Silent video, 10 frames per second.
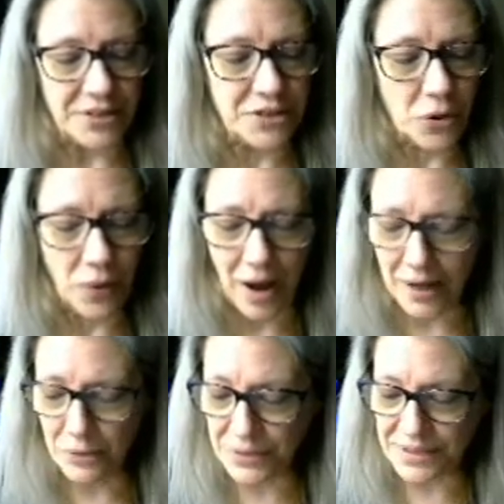so
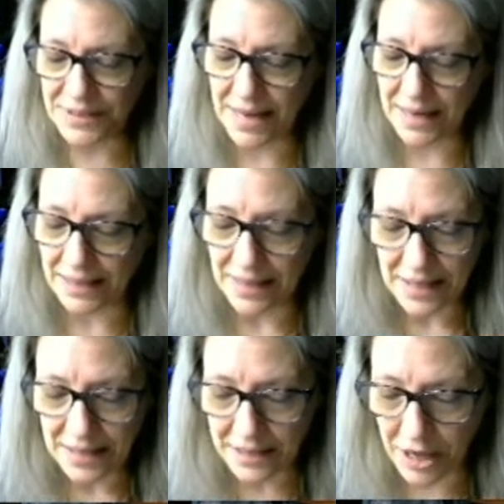I would say
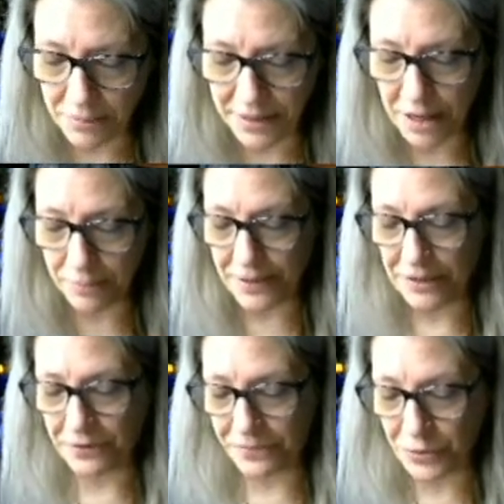coming up
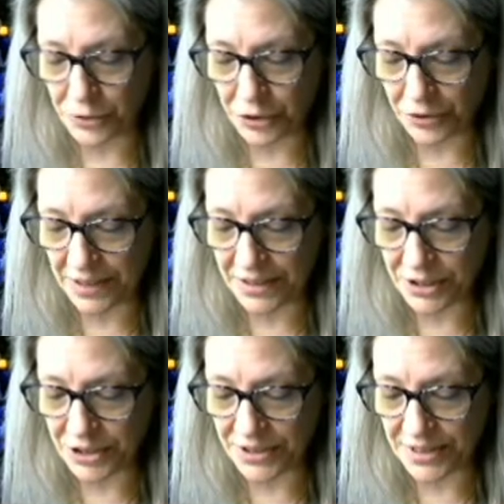in the future,
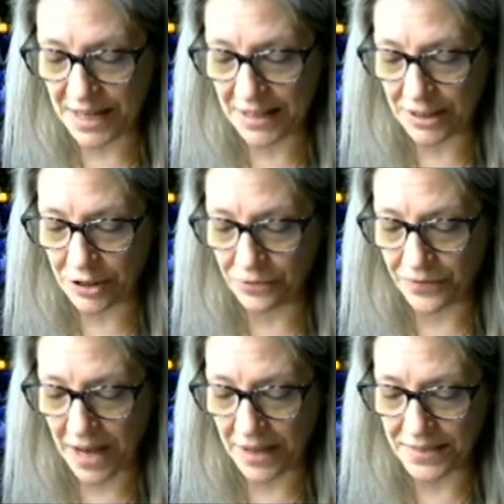it's just saying that
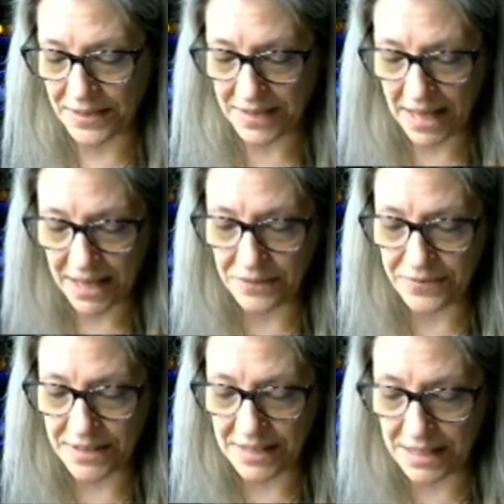you've got this head of
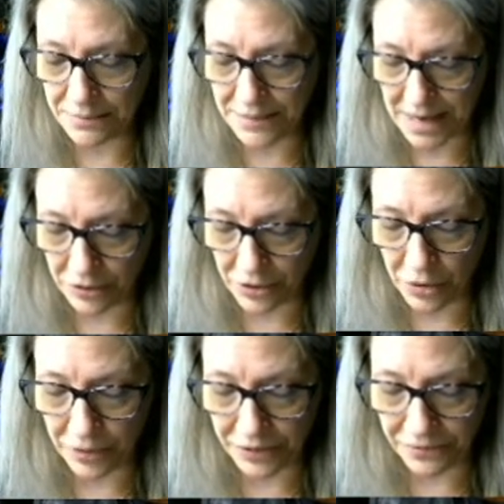steam now
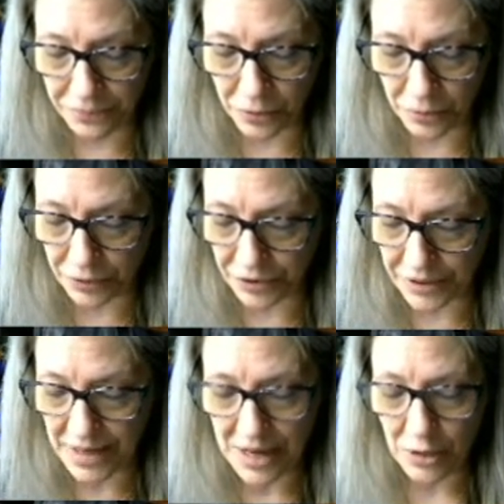going forward,